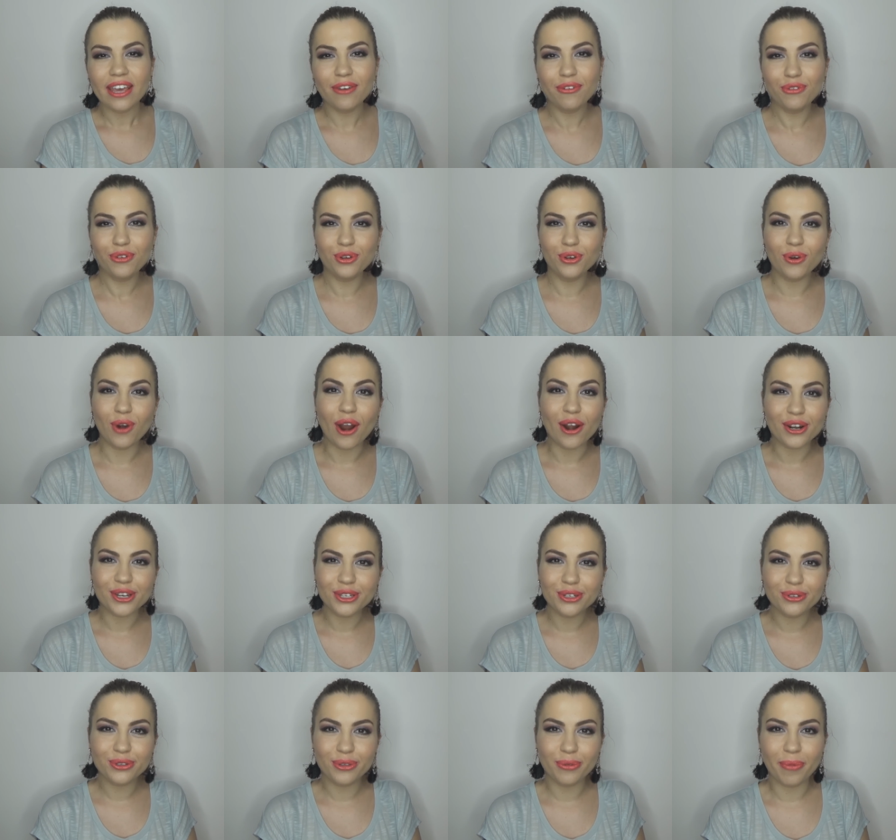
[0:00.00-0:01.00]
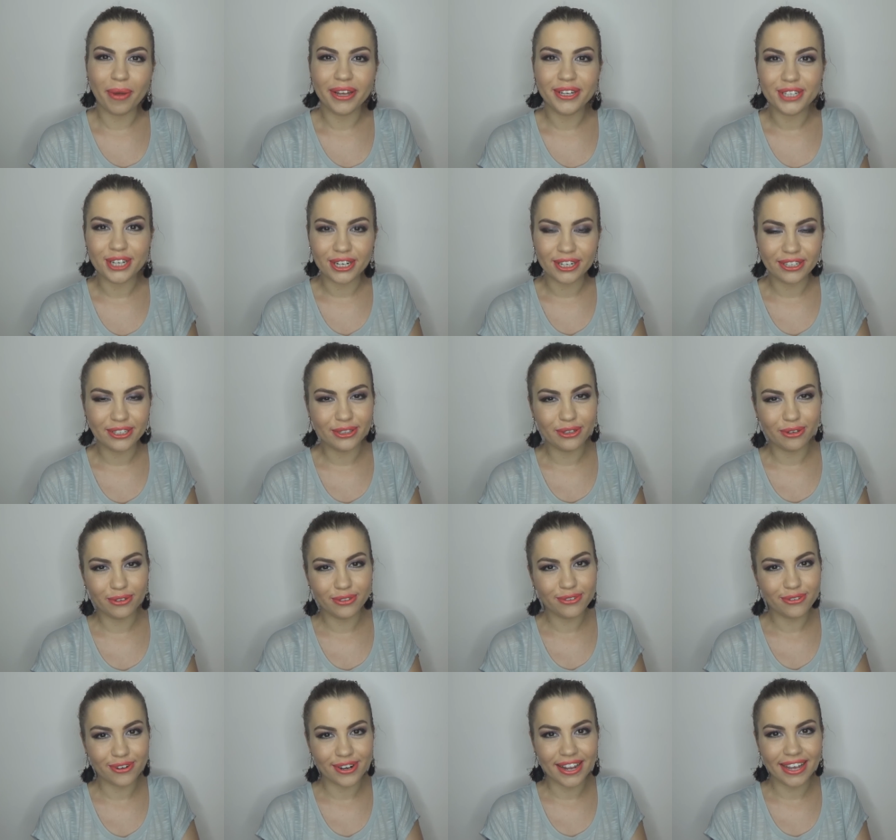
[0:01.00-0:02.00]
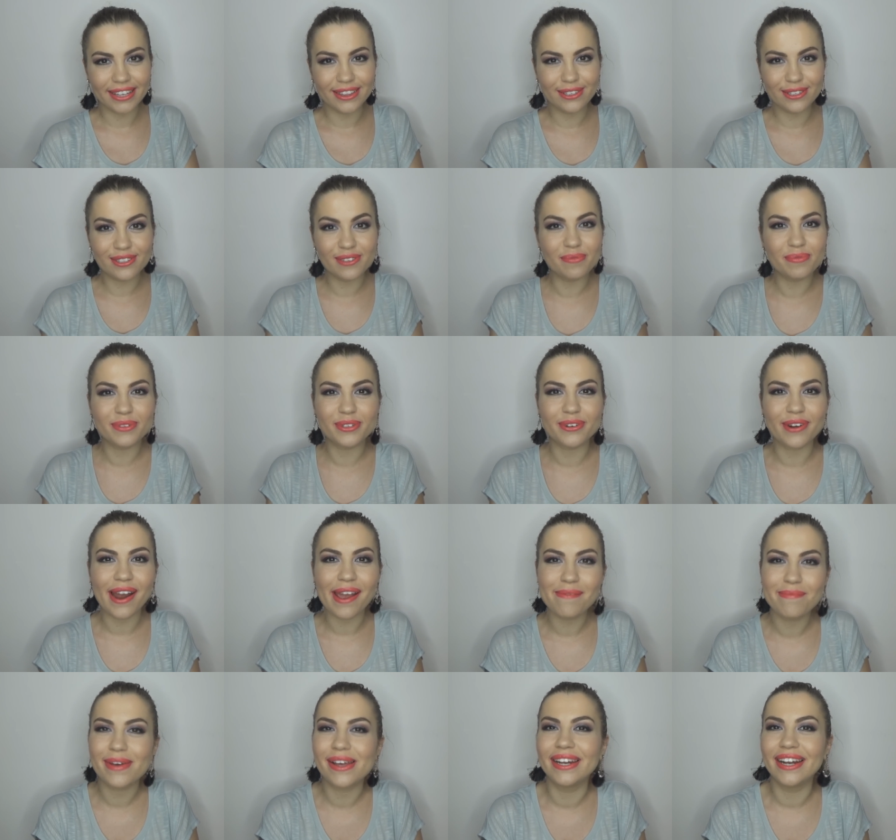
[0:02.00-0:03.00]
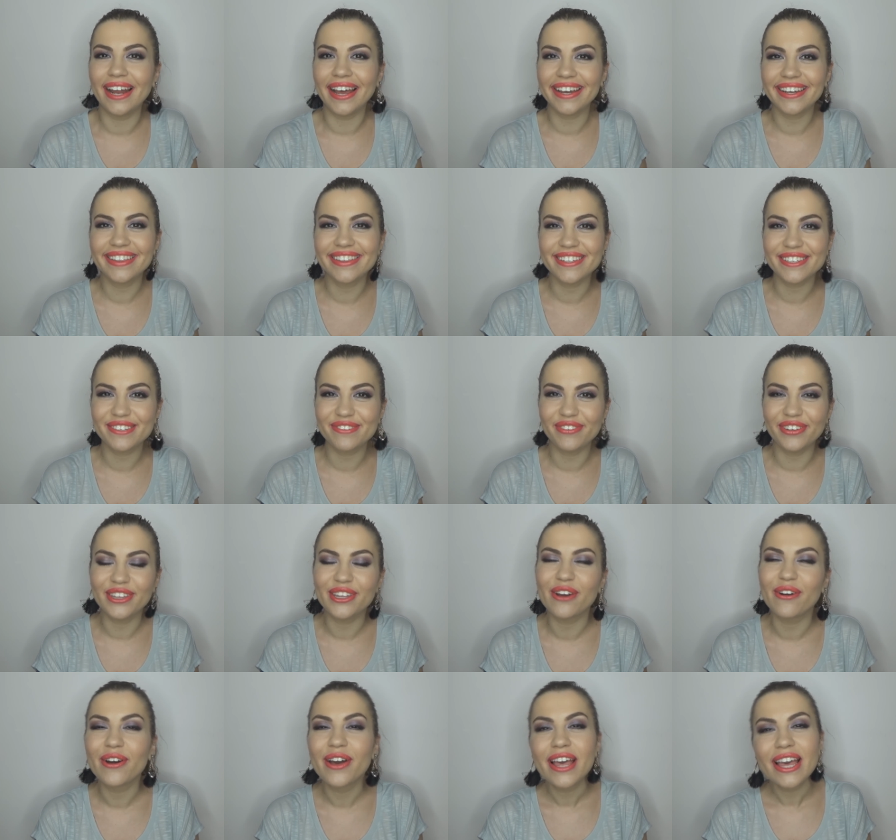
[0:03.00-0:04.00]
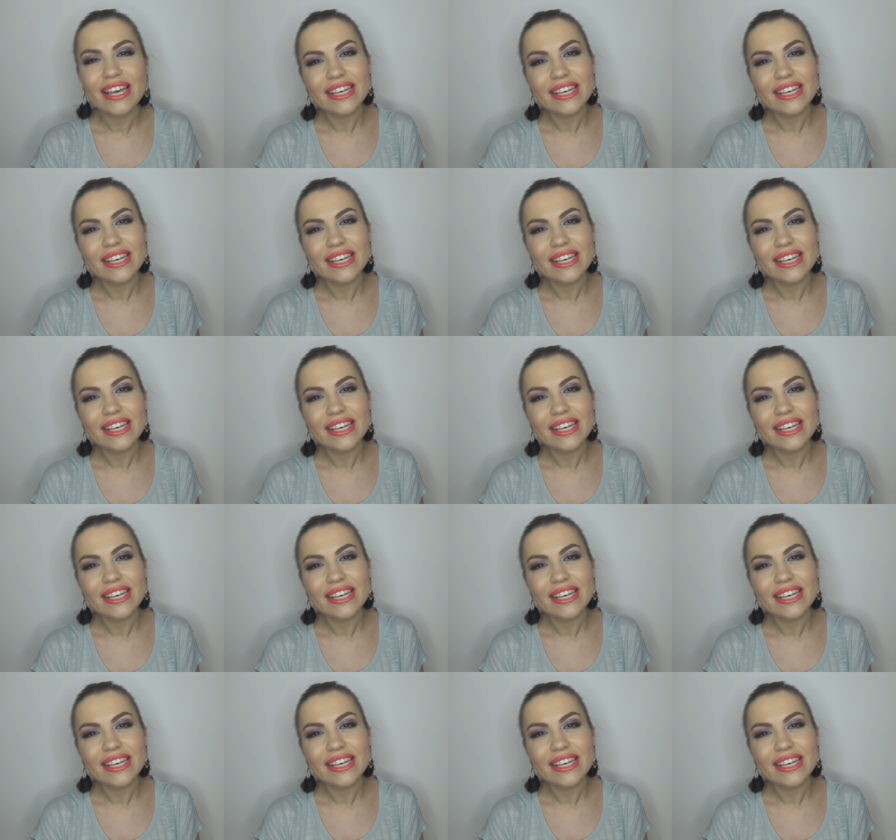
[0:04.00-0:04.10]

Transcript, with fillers: If you are new to my channel, don't forget to subscribe and like this video.